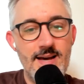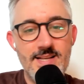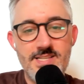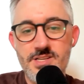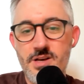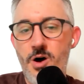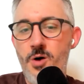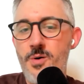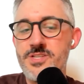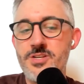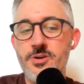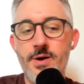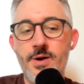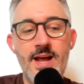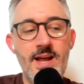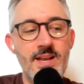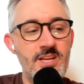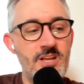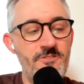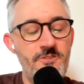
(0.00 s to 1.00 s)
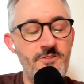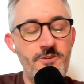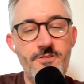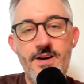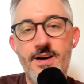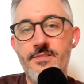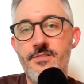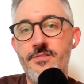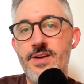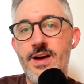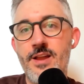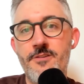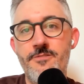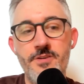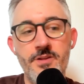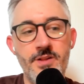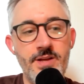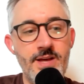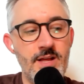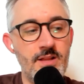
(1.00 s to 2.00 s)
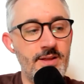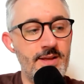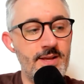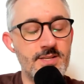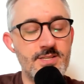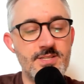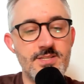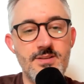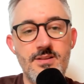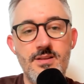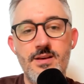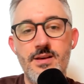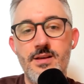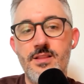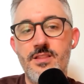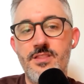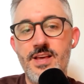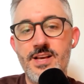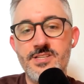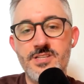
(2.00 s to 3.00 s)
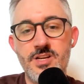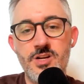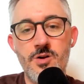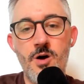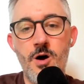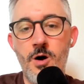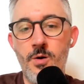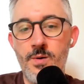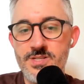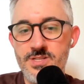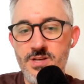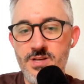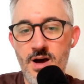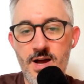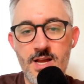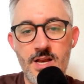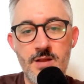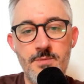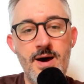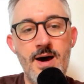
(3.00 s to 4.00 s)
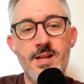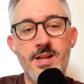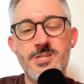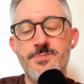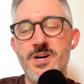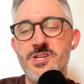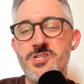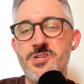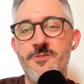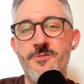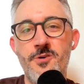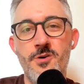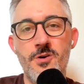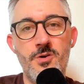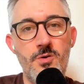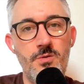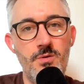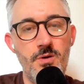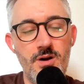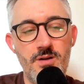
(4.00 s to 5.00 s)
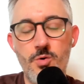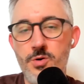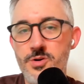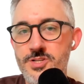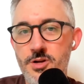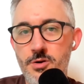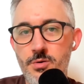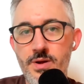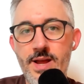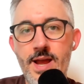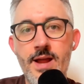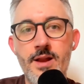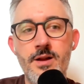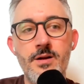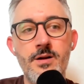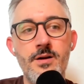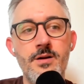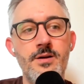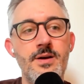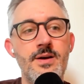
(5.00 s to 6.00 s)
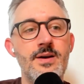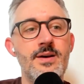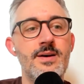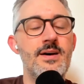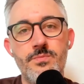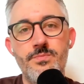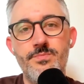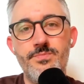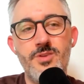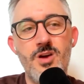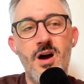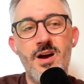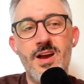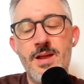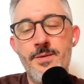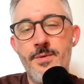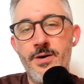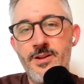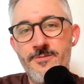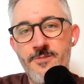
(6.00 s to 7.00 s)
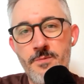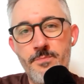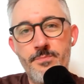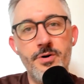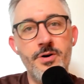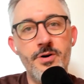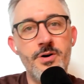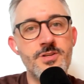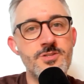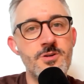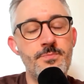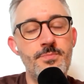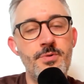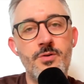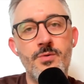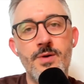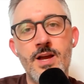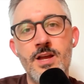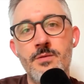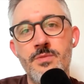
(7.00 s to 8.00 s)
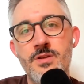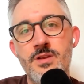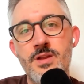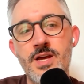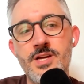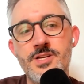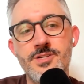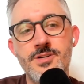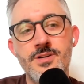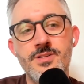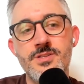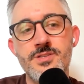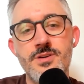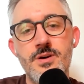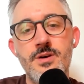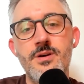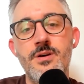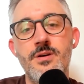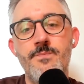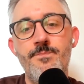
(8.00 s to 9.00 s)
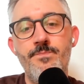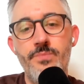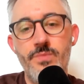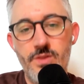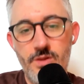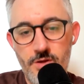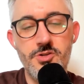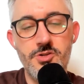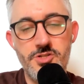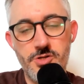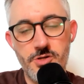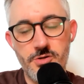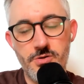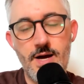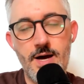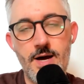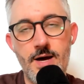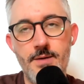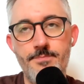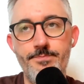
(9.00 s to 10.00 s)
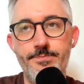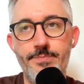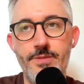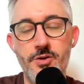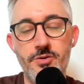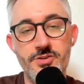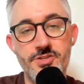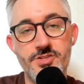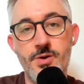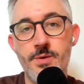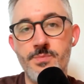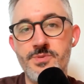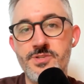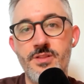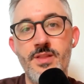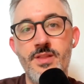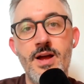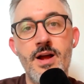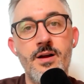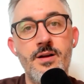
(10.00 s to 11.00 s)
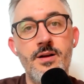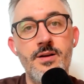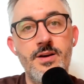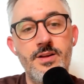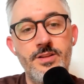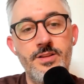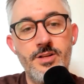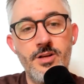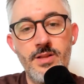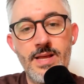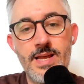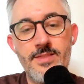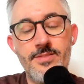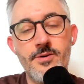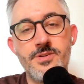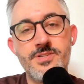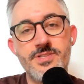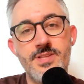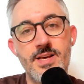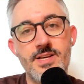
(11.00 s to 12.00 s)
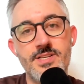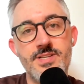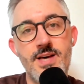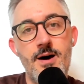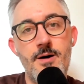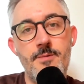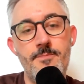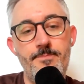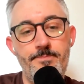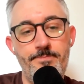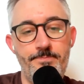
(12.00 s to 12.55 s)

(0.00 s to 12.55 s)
yeah, it's always a great idea if you've got affiliate links, things that you're always talking about, especially if you're a course creator, you're talking about different books or book recommendations. Use your description there to link those things out.